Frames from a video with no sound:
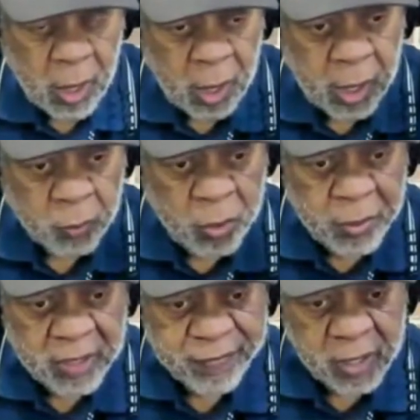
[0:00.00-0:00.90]
and we
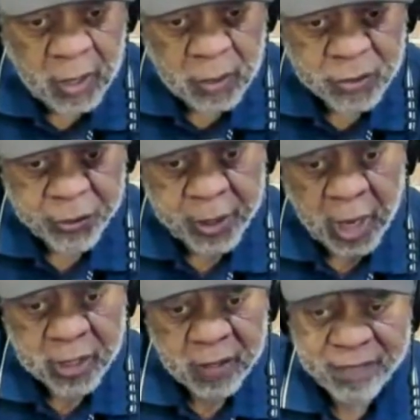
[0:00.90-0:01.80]
were living in a
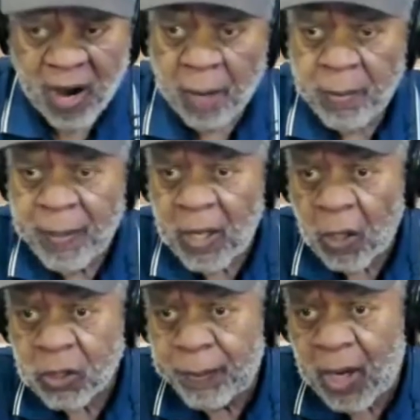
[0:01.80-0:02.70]
segregated environment
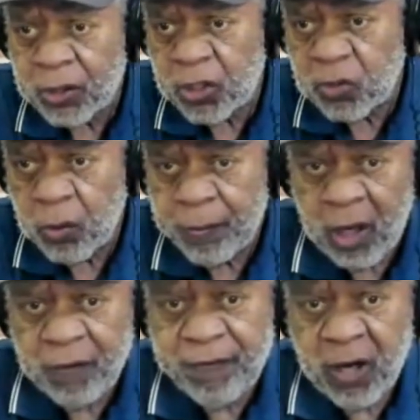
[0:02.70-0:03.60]
because the politicians were
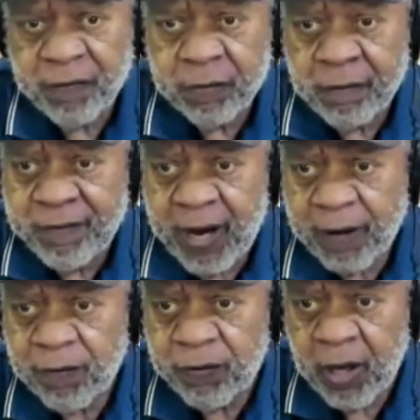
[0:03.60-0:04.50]
benefiting from the
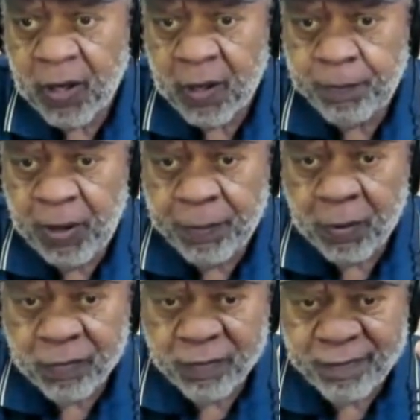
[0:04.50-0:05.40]
fact that they get
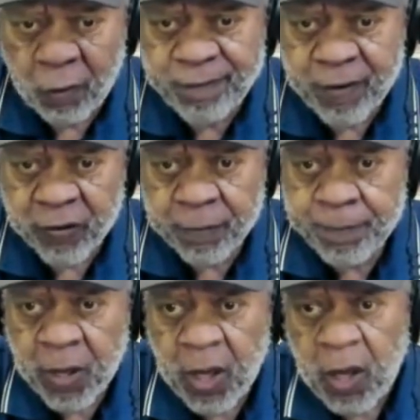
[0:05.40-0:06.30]
people to vote for
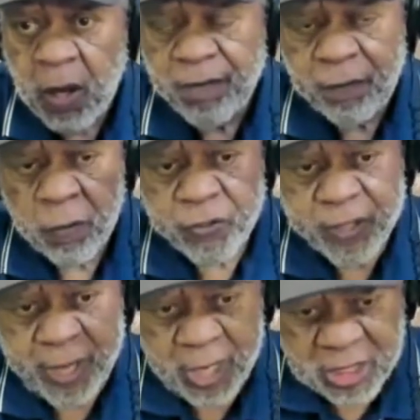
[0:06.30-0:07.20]
them for
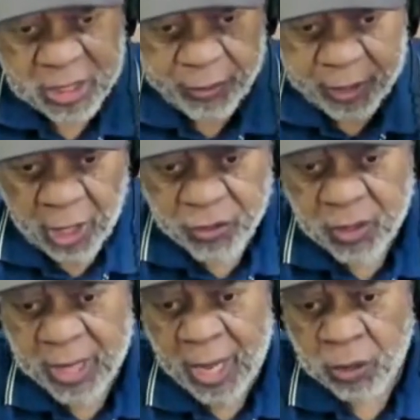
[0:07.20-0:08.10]
saying
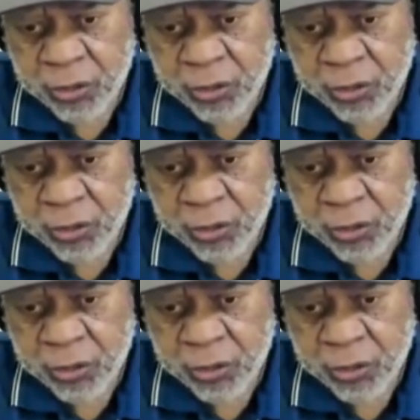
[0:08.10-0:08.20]
segregation now,